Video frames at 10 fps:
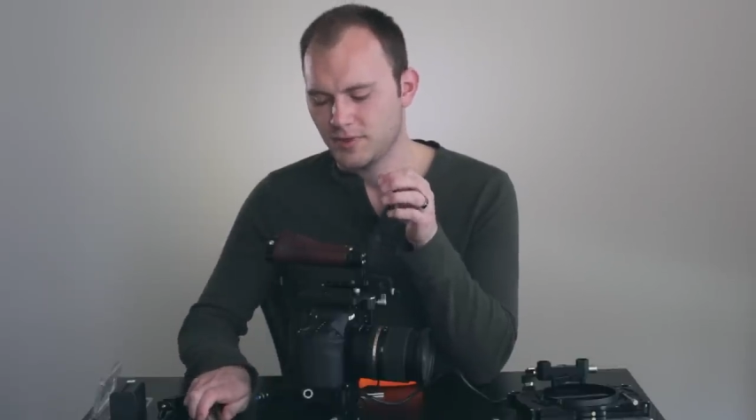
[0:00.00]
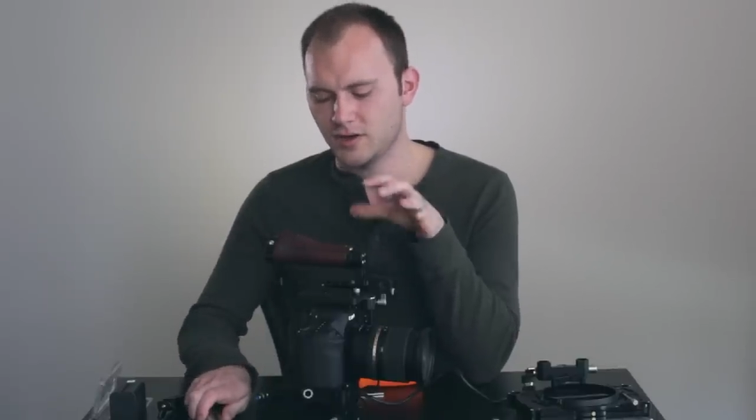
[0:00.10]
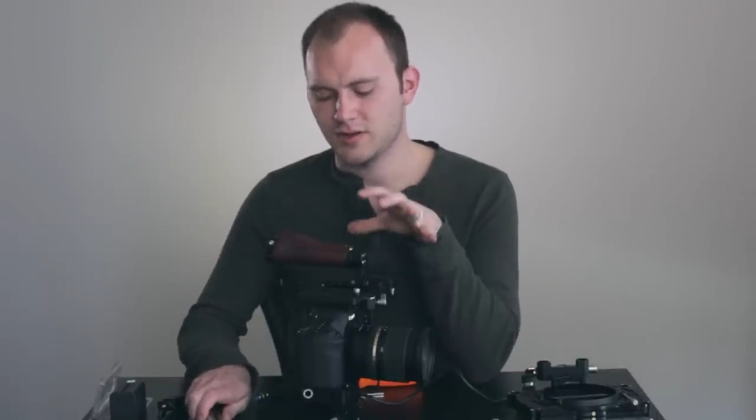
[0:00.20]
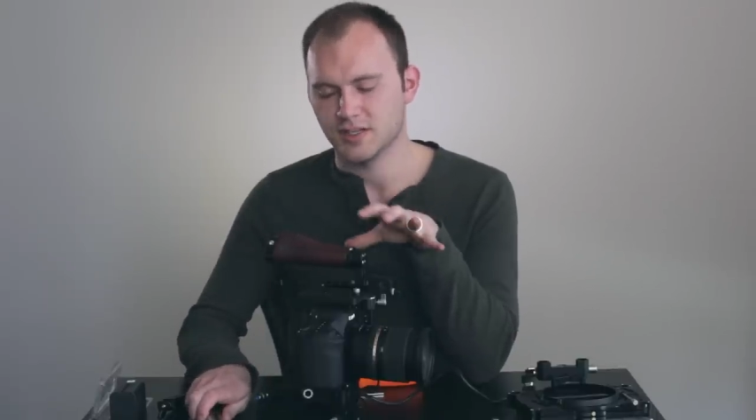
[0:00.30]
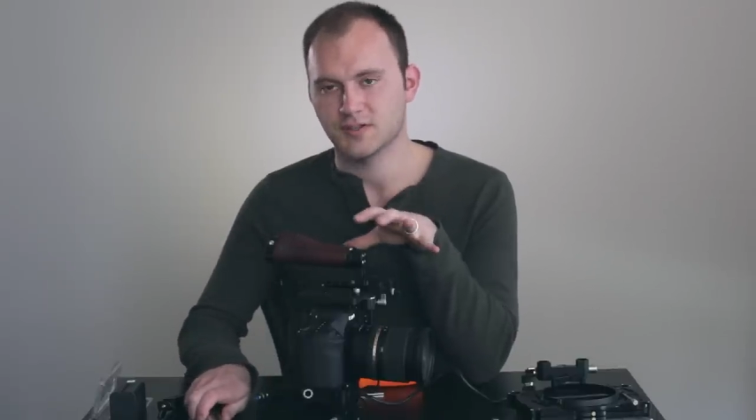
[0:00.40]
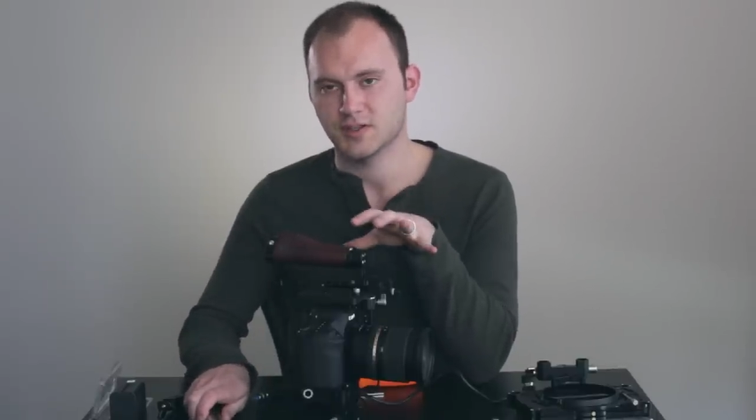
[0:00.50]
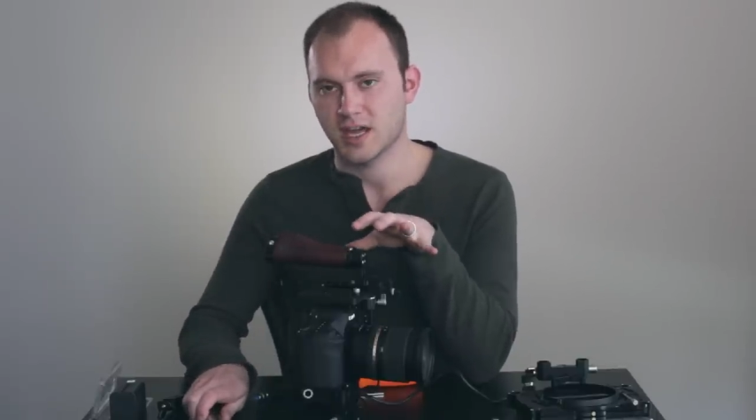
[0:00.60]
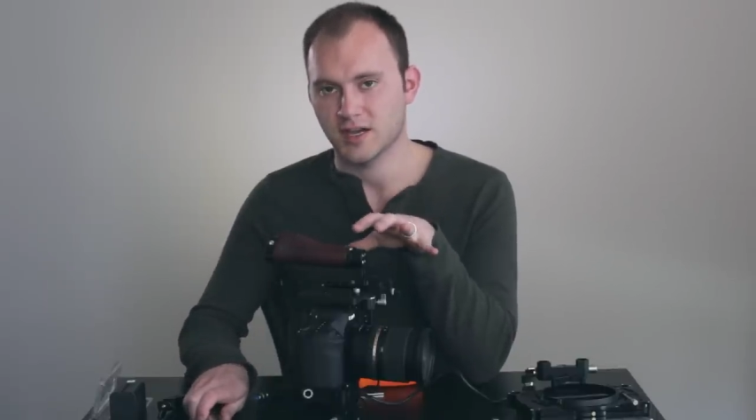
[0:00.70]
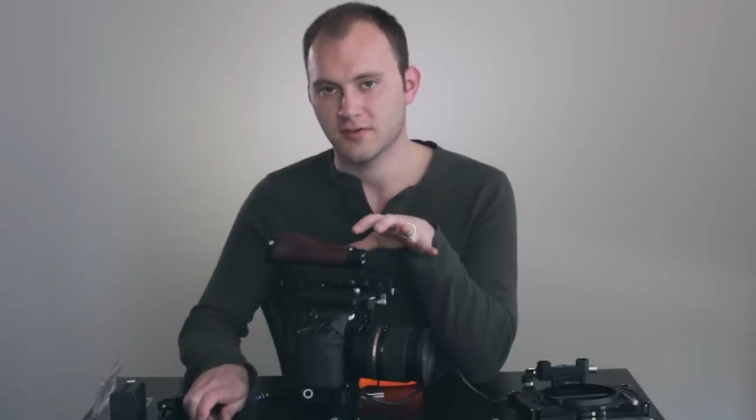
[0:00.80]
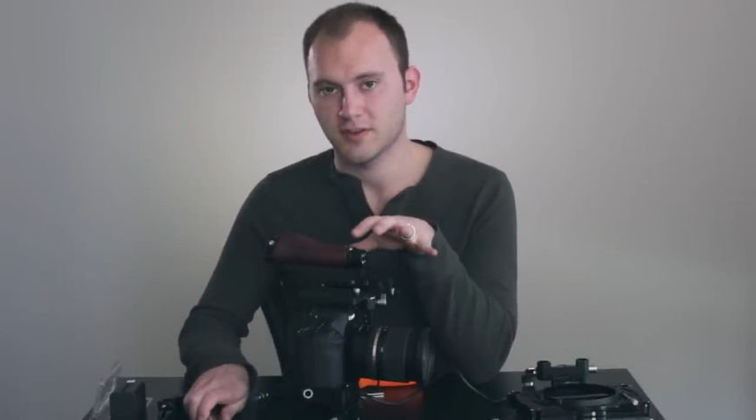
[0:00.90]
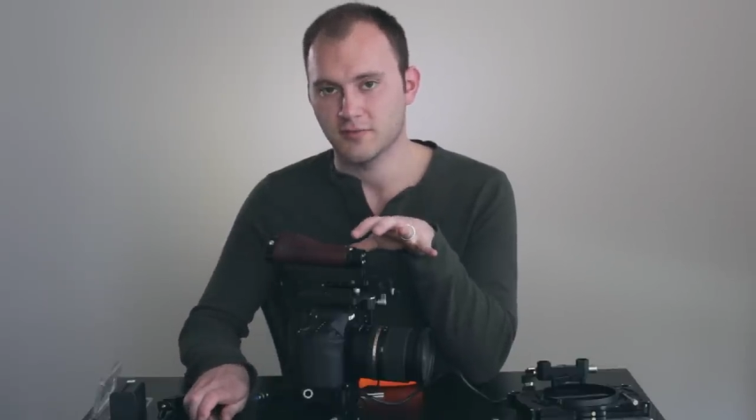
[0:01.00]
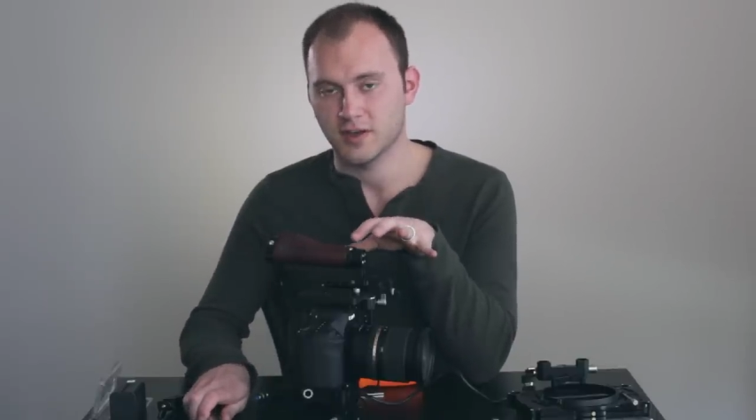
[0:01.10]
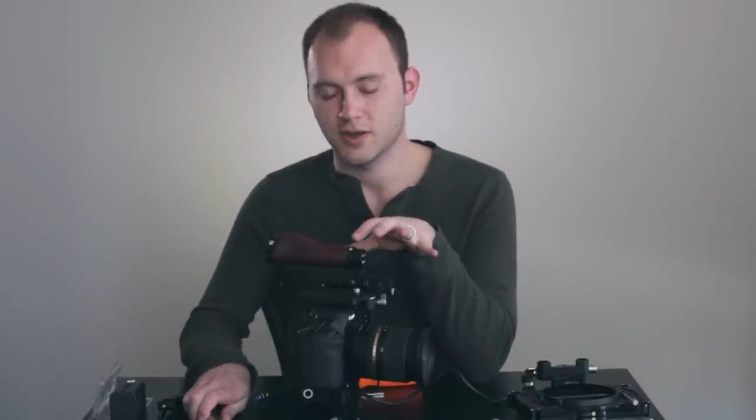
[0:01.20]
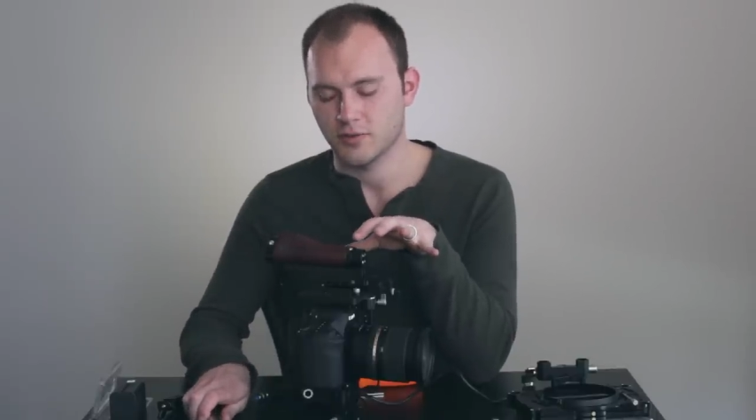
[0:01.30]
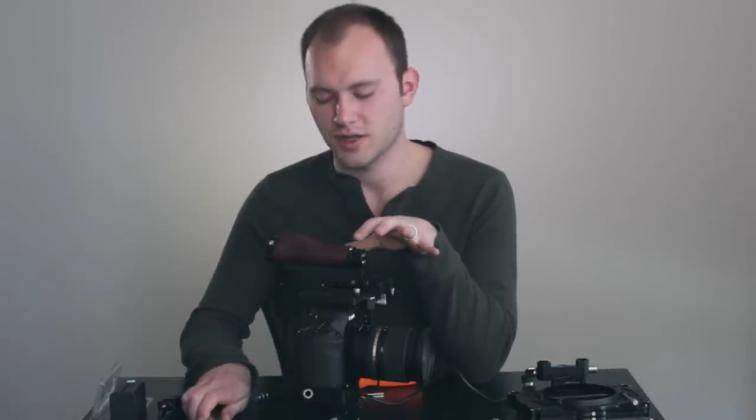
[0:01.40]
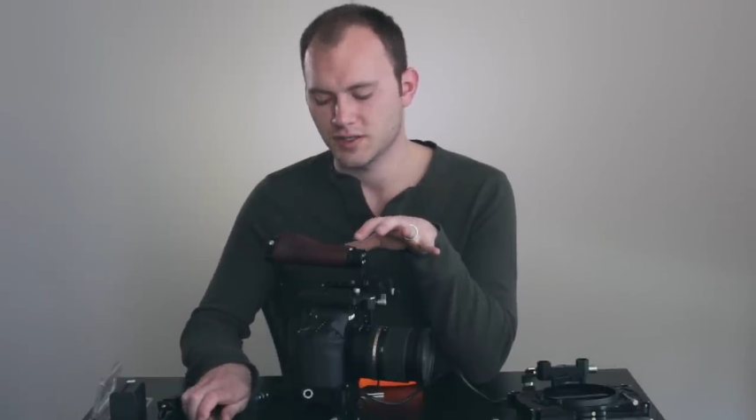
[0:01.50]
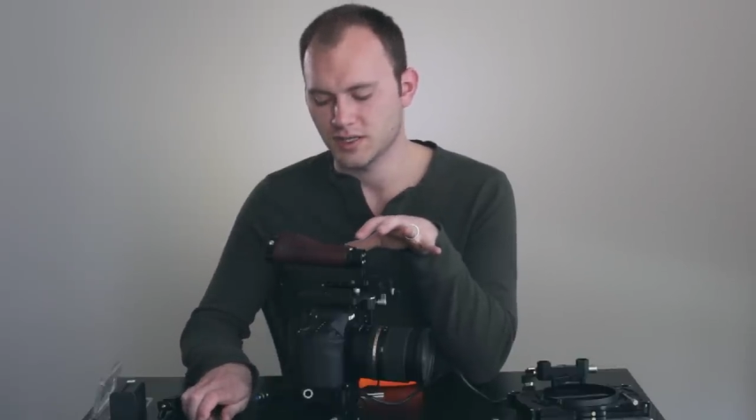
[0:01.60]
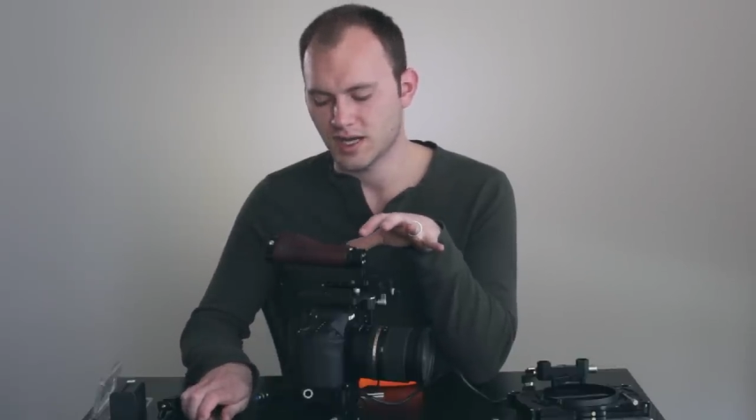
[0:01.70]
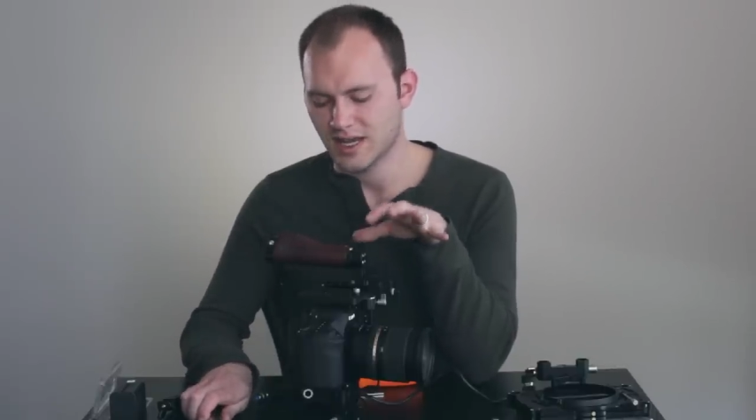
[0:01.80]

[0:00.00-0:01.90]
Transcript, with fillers: you know this kind of configuration.